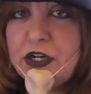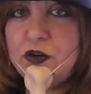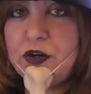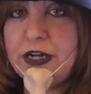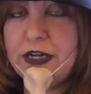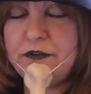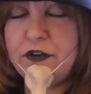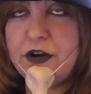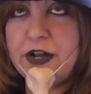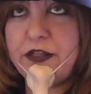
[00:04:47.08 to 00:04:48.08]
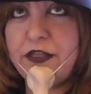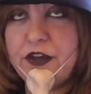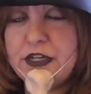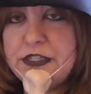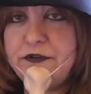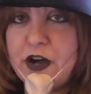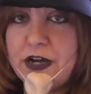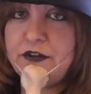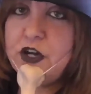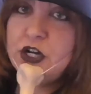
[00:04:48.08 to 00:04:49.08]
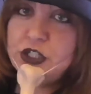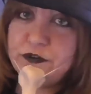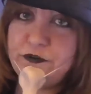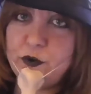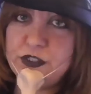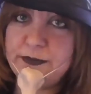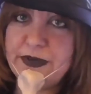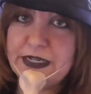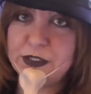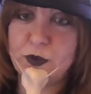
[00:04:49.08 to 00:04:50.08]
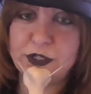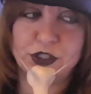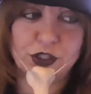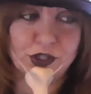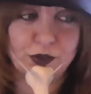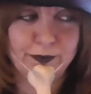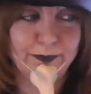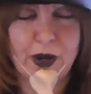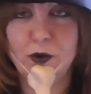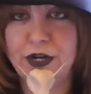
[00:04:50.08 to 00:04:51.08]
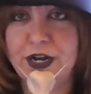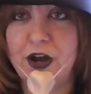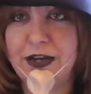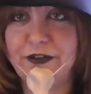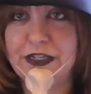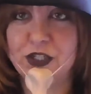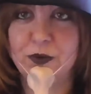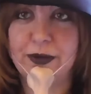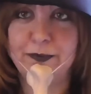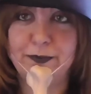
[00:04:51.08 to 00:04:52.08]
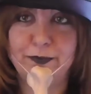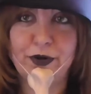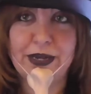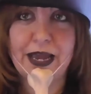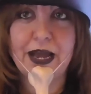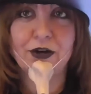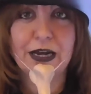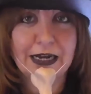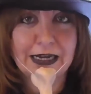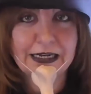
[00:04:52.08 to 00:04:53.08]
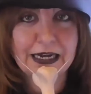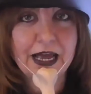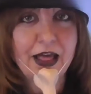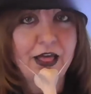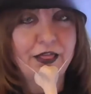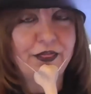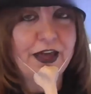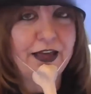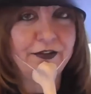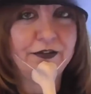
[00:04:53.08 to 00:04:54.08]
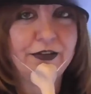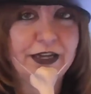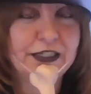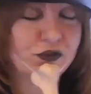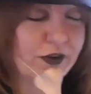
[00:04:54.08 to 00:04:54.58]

and cook it for another 35 to 40 minutes. Once you poke a knife into it and bring it out clean, then it's